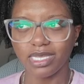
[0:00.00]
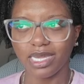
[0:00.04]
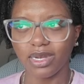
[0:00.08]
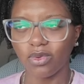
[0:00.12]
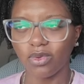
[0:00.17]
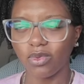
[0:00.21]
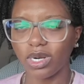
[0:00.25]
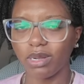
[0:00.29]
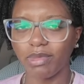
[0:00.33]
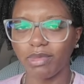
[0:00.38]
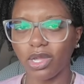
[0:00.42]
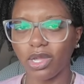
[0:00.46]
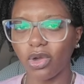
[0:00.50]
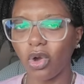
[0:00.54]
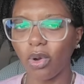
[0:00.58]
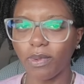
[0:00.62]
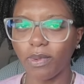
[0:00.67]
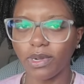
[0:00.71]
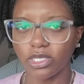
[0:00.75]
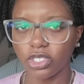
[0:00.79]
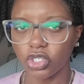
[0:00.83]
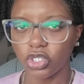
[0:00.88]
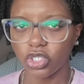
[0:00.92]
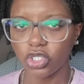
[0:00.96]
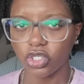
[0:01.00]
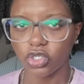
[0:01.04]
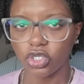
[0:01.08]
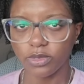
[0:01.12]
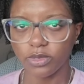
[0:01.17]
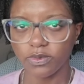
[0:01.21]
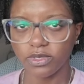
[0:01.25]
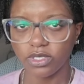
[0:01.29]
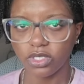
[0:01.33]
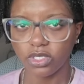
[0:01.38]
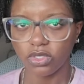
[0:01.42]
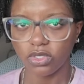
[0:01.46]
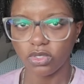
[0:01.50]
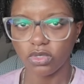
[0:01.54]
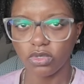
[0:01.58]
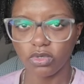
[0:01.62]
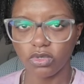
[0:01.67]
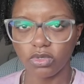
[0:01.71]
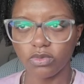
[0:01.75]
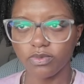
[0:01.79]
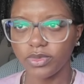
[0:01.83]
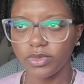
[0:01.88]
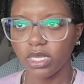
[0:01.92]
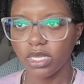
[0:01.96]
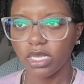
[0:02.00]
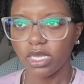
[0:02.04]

I don't want to make a whole bunch of trips to